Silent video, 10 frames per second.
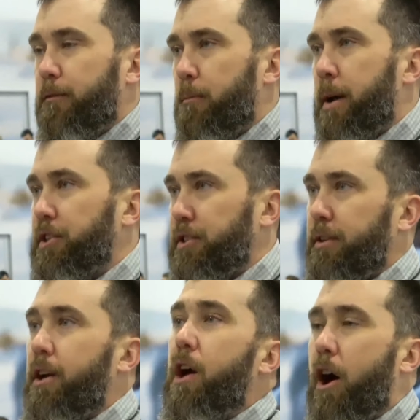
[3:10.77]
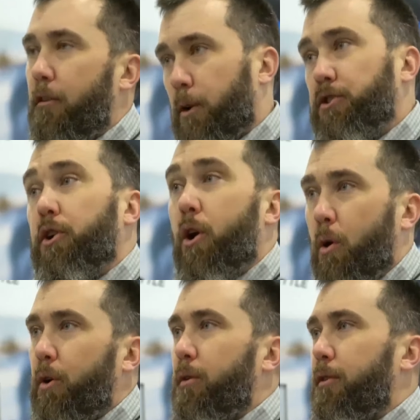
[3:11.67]
information of what your
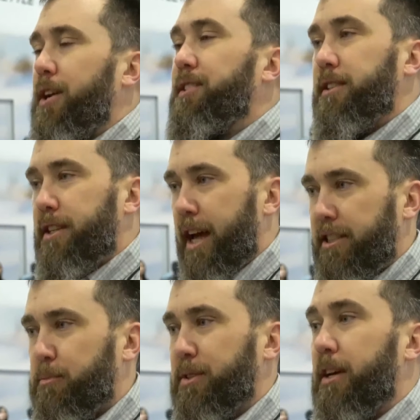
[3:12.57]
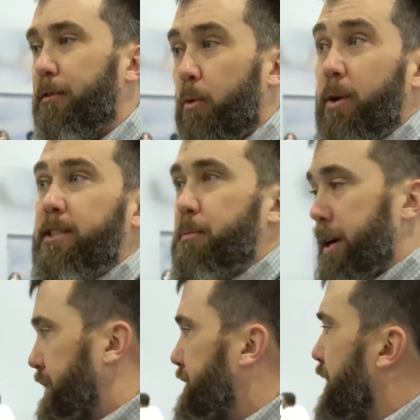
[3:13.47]
holdover is at specific wind
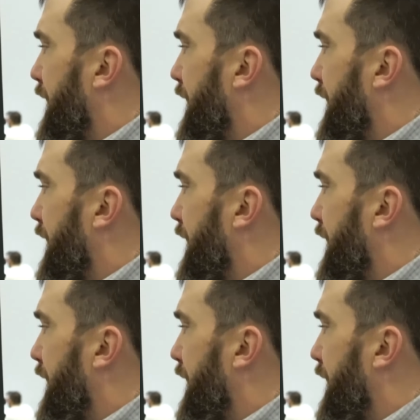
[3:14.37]
speeds.